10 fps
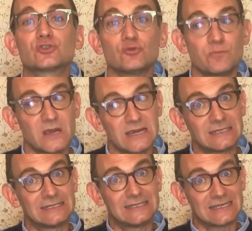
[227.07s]
to
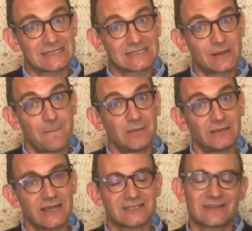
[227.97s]
be displaced.